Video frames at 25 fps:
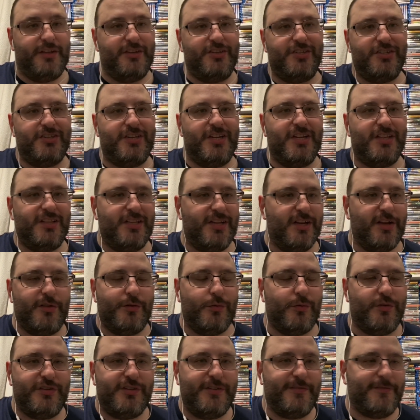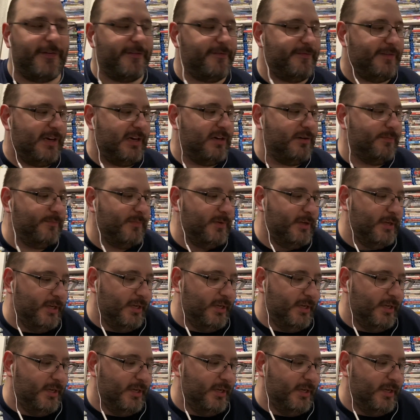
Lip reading: just get the other ones if I find them.